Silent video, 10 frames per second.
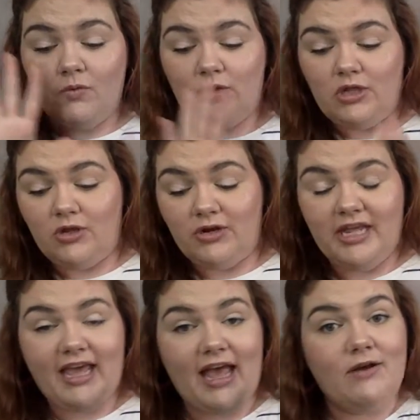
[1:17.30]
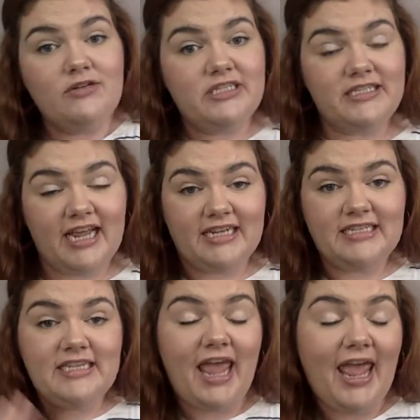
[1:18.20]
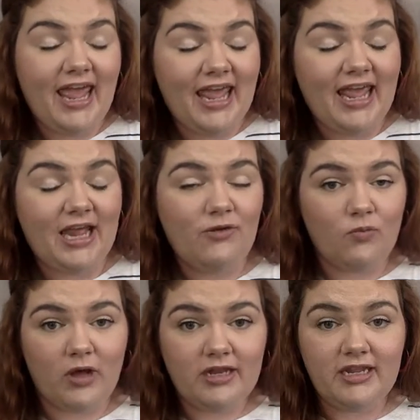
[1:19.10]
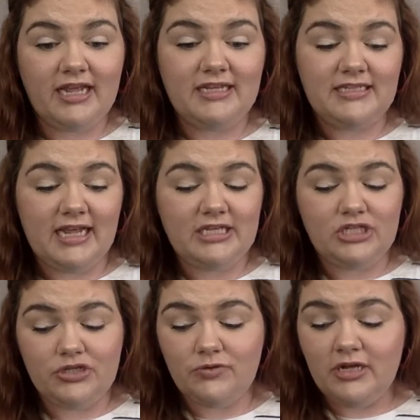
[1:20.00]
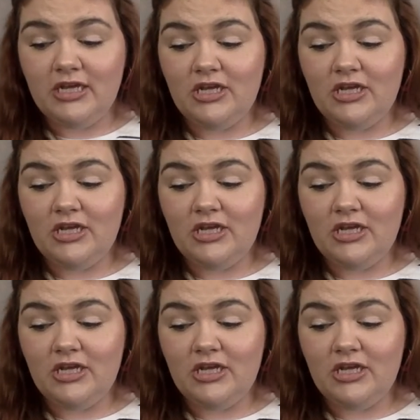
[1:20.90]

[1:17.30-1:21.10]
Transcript: We're learning how to say 10, 1 and 10, 2,